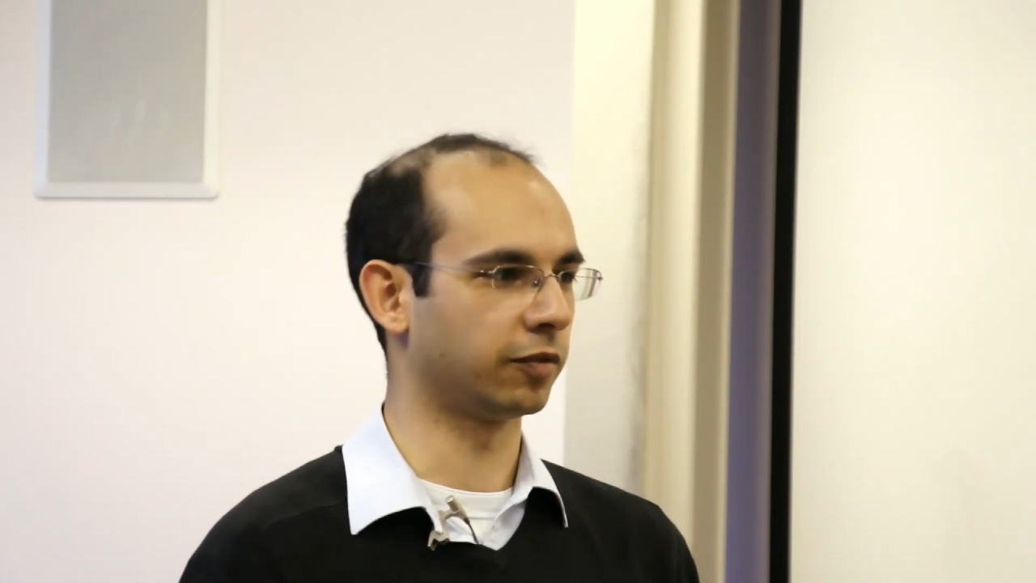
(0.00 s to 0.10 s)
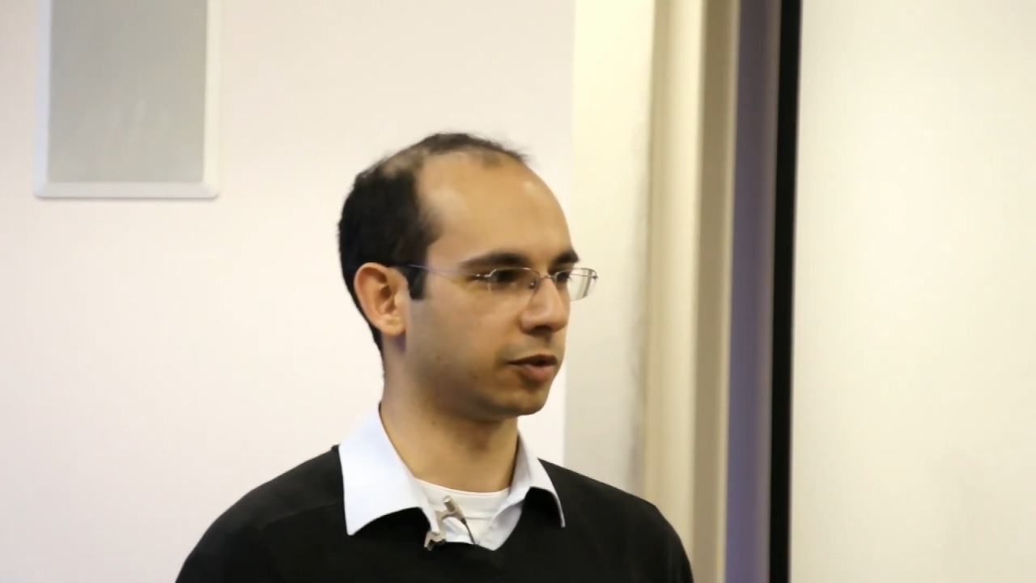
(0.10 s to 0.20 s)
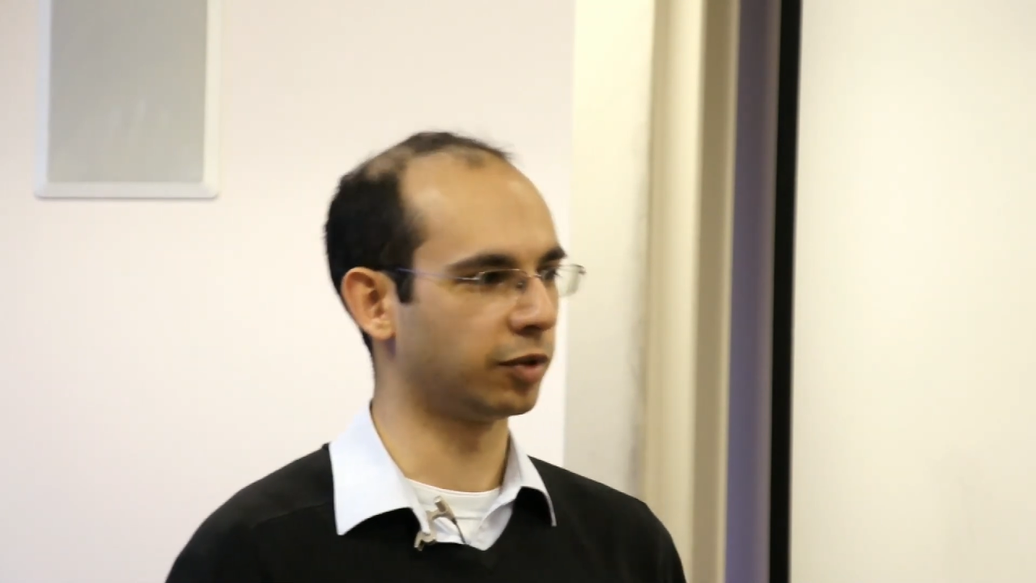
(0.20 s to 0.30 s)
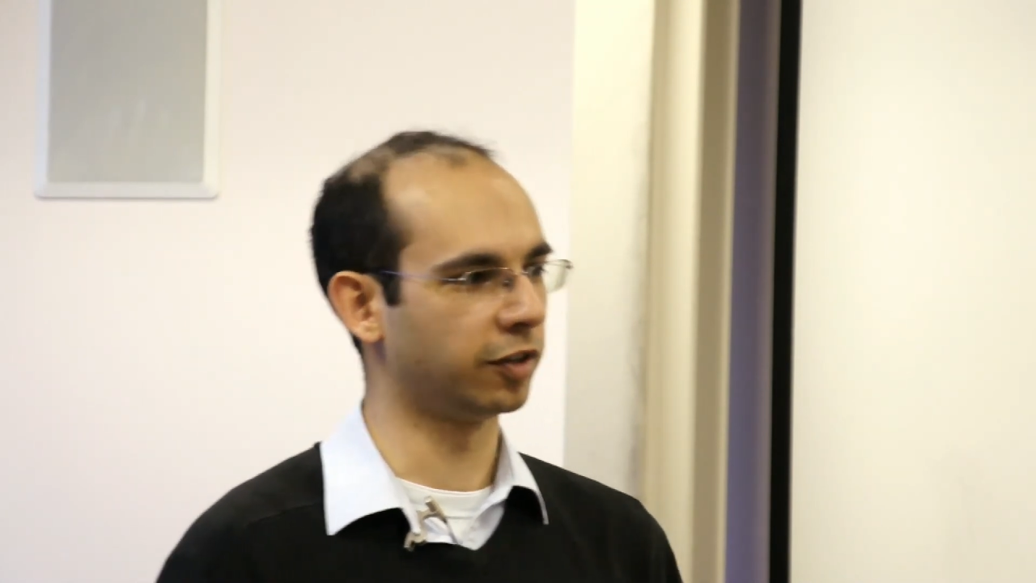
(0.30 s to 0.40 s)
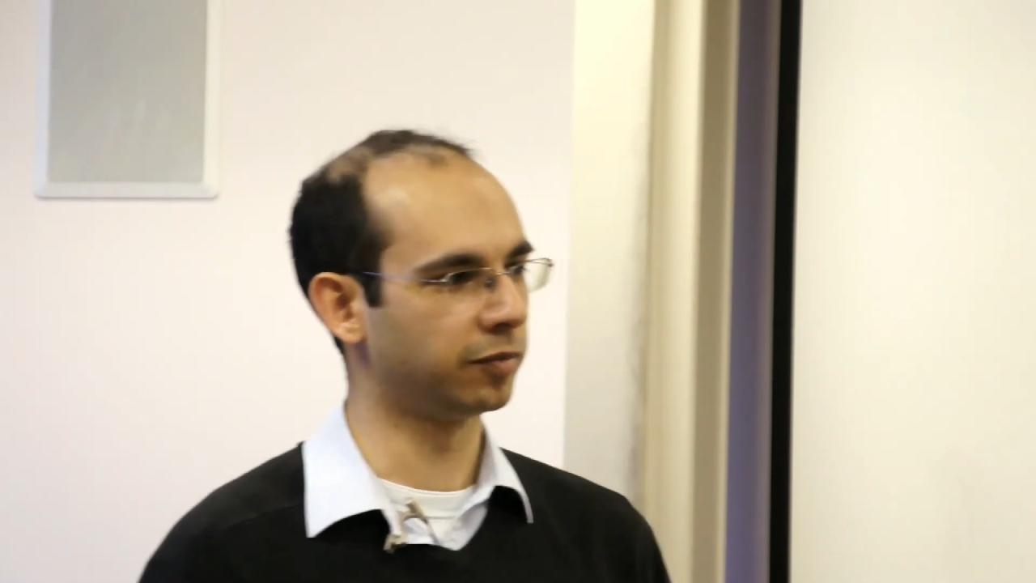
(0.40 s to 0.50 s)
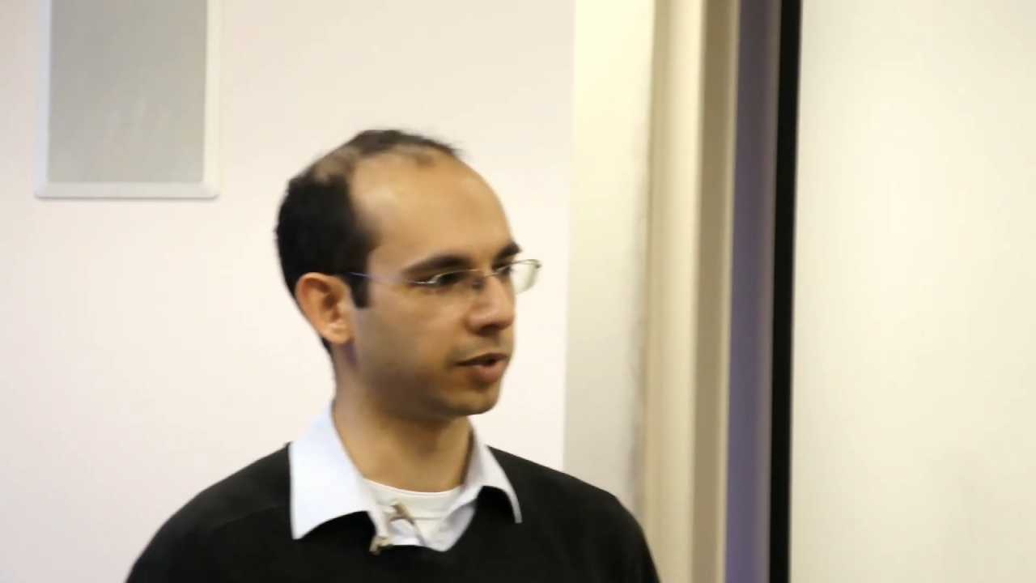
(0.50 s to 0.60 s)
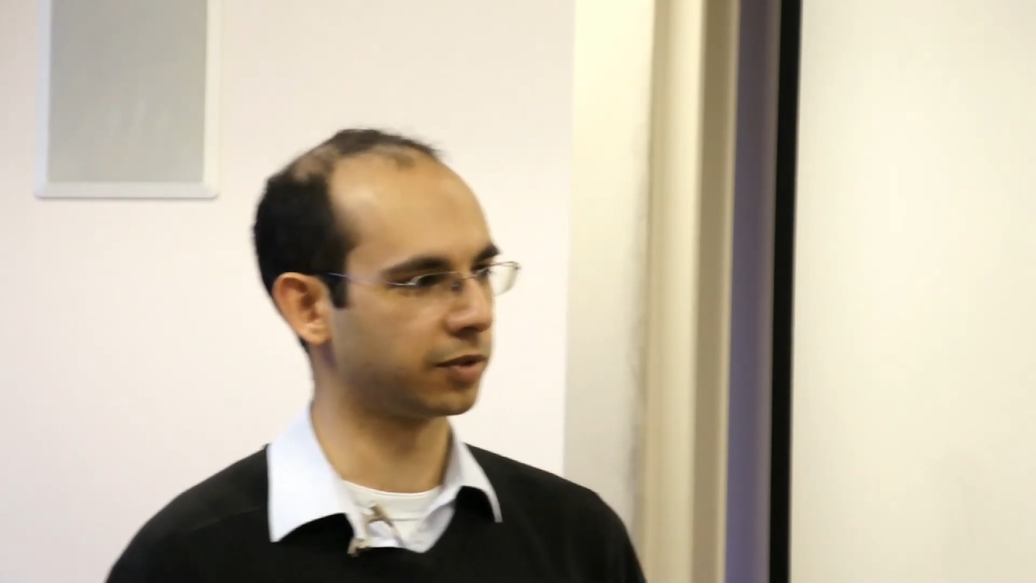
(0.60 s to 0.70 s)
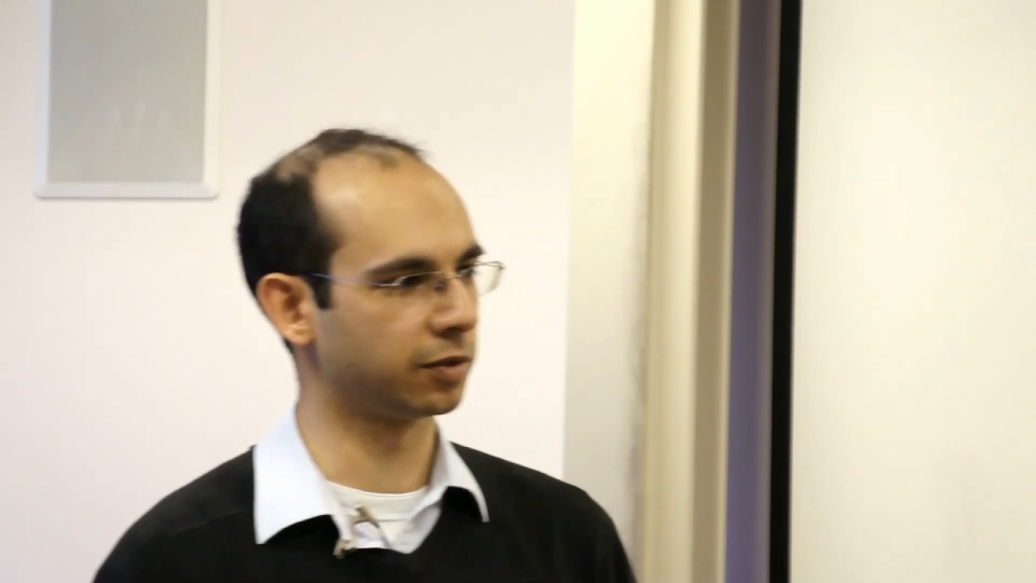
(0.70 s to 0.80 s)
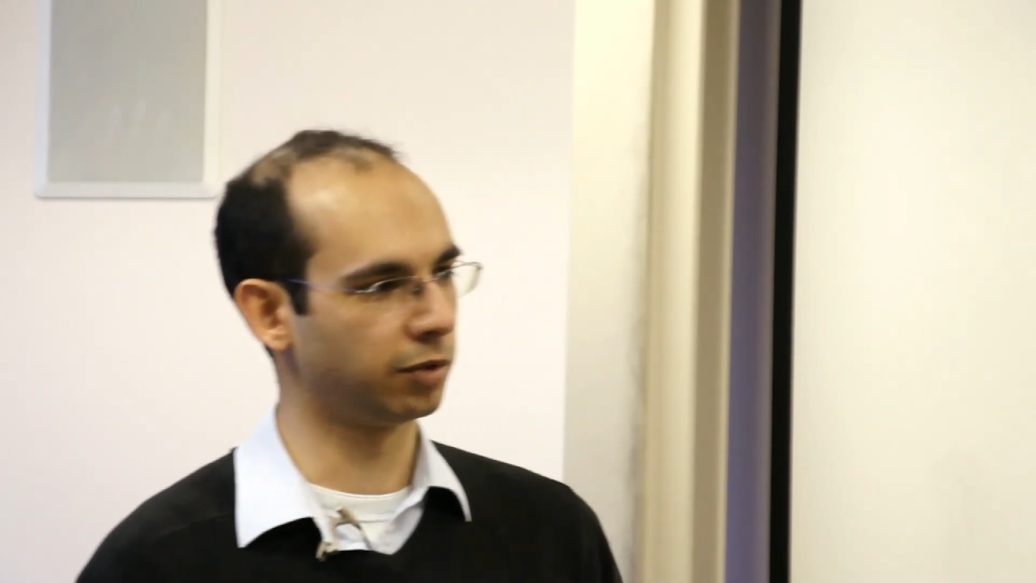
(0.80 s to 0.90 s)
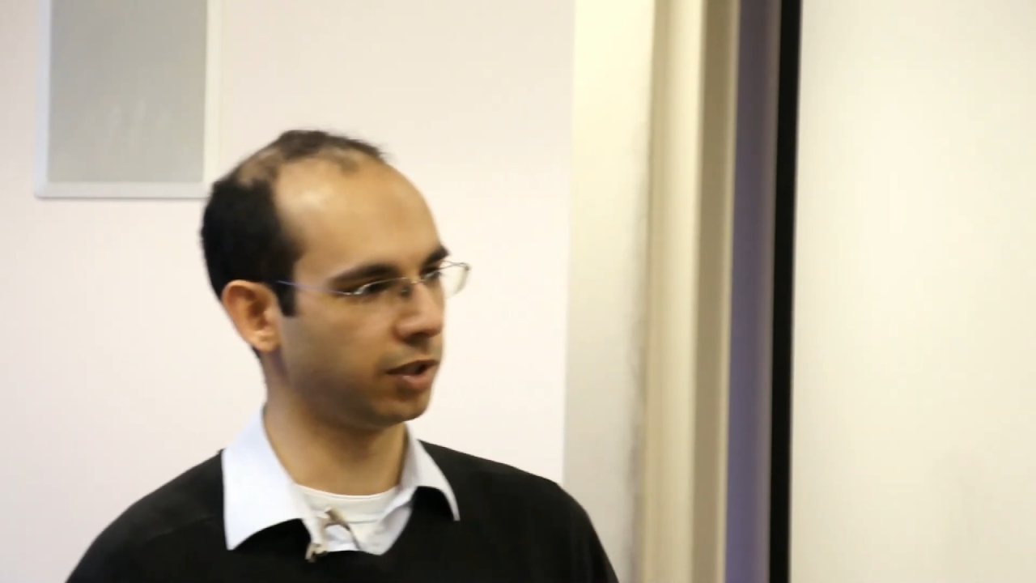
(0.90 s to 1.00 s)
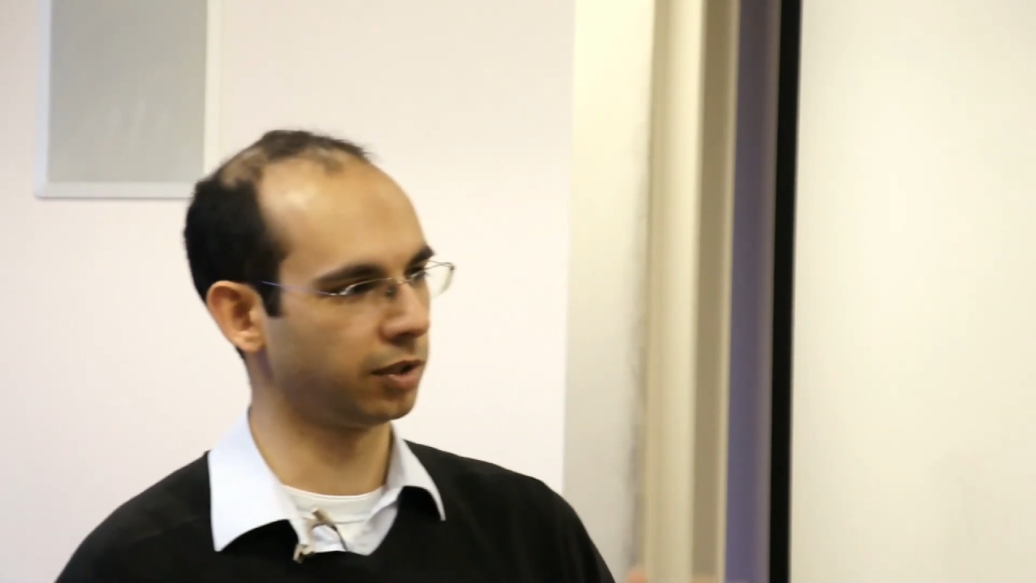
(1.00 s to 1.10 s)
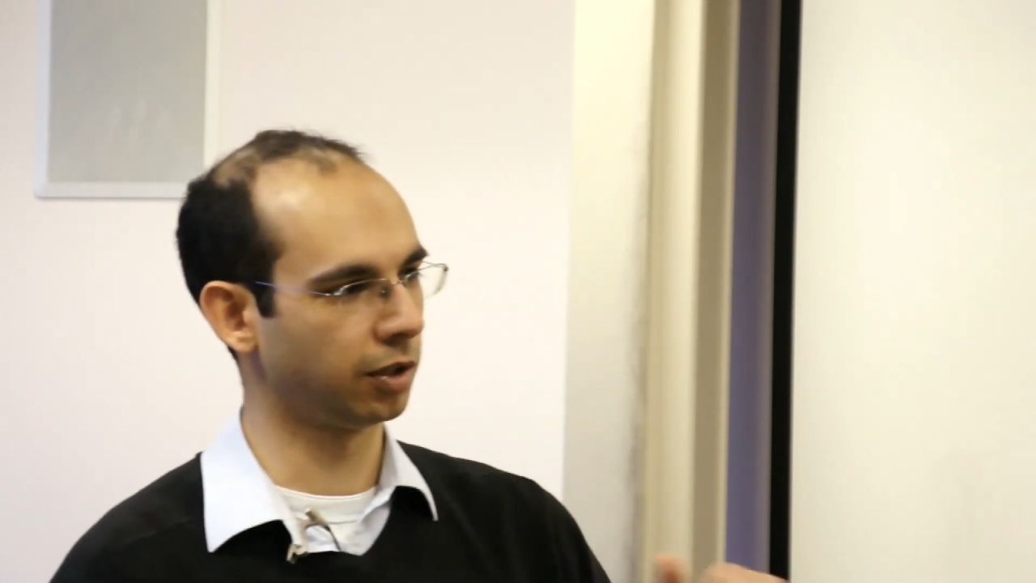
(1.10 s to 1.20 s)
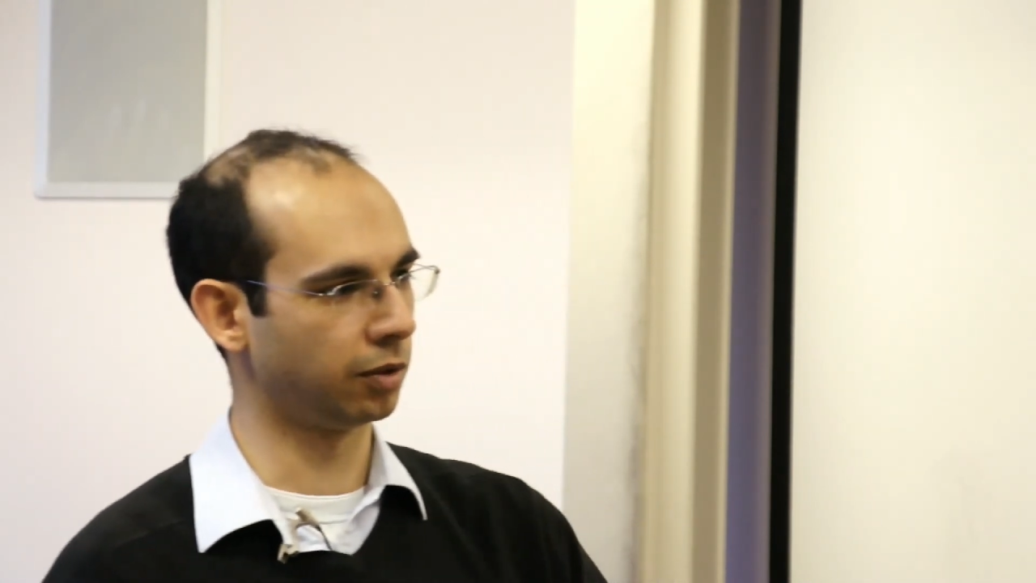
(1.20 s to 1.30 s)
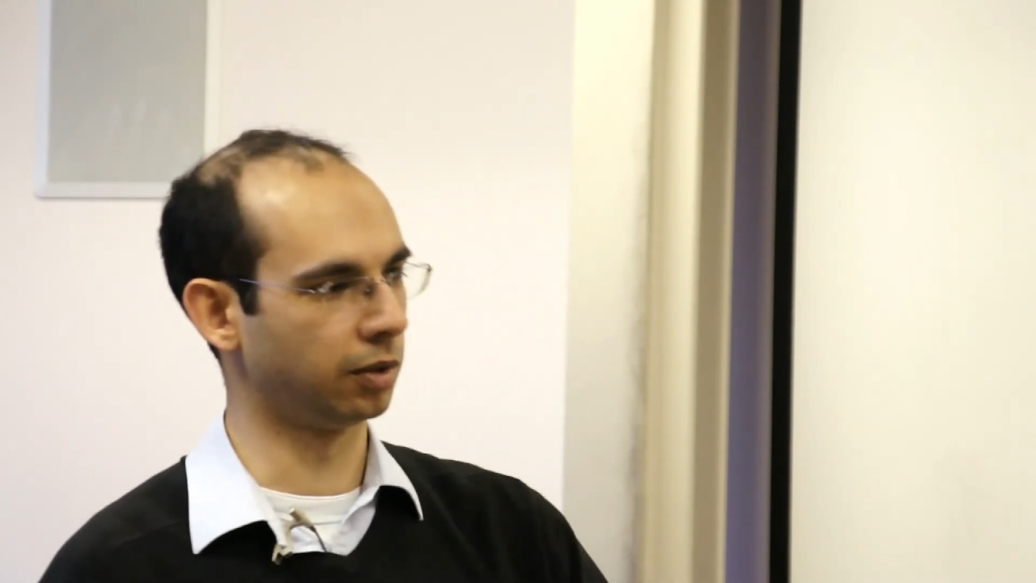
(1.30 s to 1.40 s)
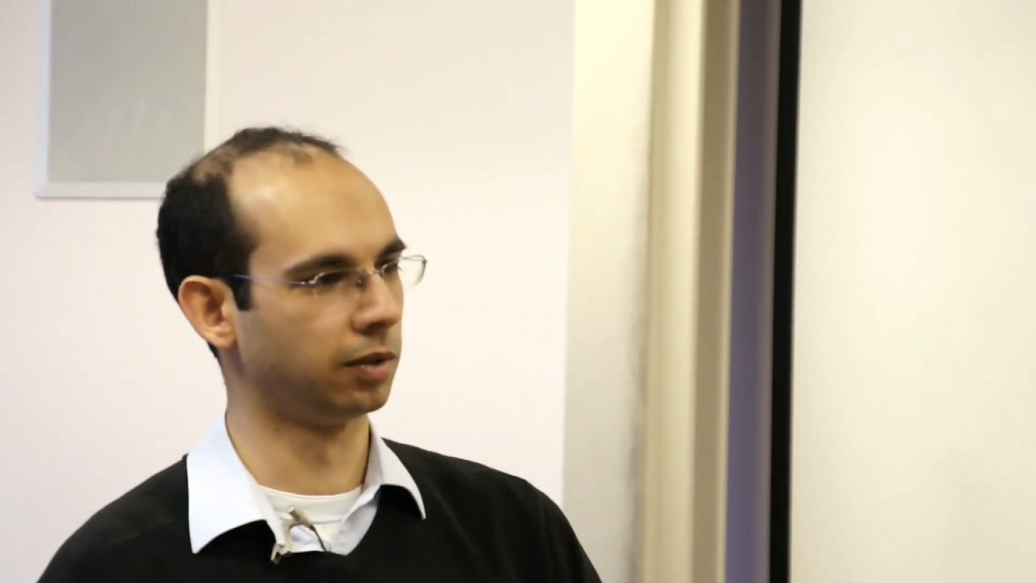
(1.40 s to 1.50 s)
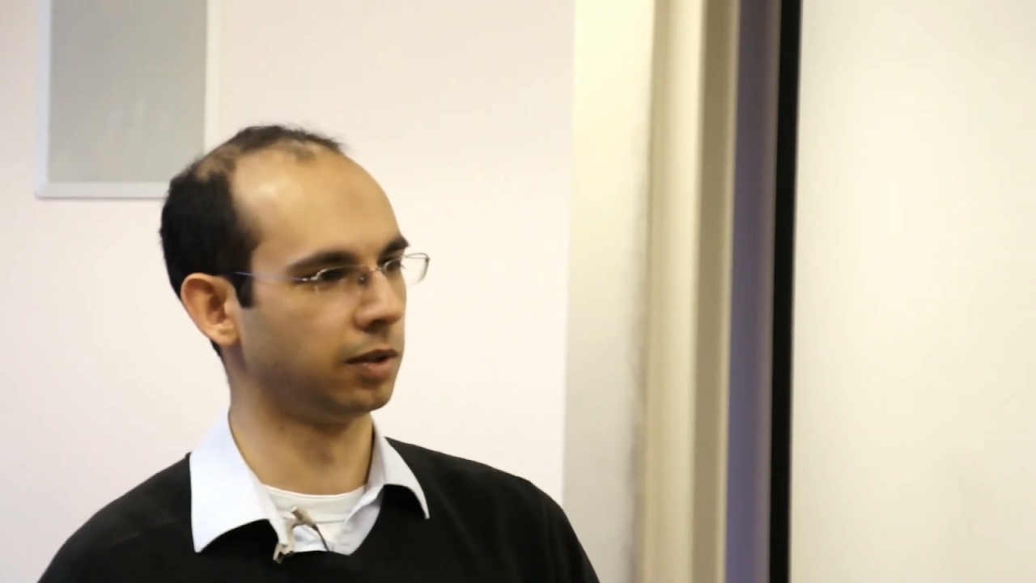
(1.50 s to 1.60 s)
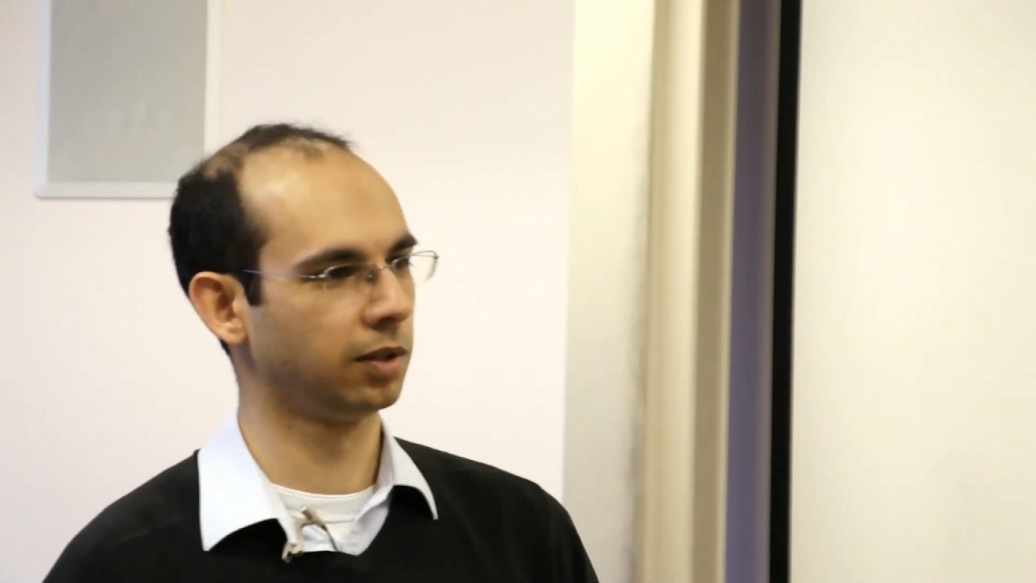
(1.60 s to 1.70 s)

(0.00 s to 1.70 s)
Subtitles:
for 12 months to really go and